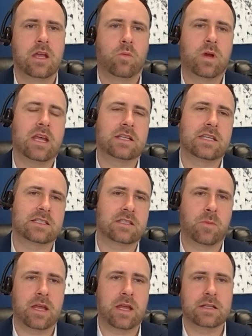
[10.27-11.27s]
We
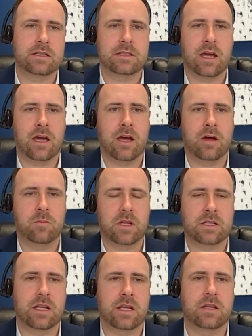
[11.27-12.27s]
anticipated, like I said,